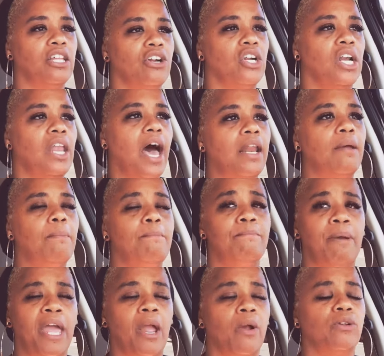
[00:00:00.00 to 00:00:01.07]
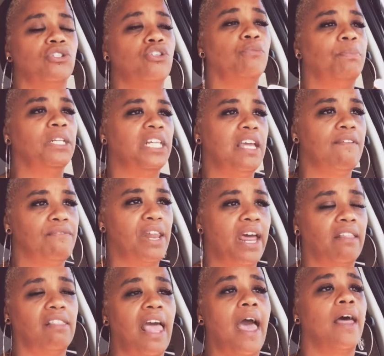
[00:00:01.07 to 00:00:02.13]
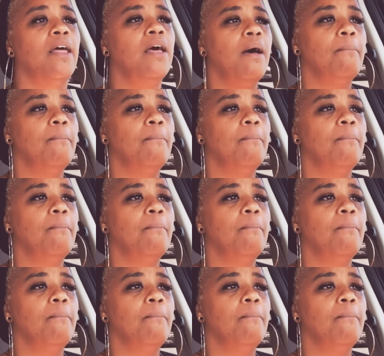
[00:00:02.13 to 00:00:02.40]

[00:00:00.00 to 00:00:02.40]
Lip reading: There are a lot of parents who believe like that,